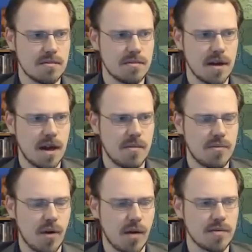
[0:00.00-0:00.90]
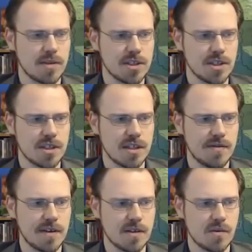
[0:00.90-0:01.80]
I probably should have just
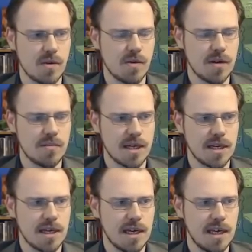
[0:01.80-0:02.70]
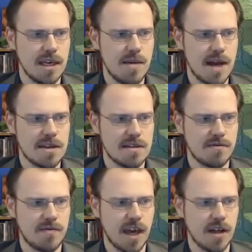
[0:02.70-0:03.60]
left it as a one one, but he might
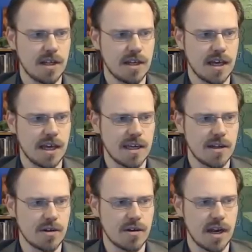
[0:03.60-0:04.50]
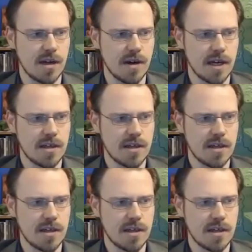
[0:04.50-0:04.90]
fail and, like, kill her anyway.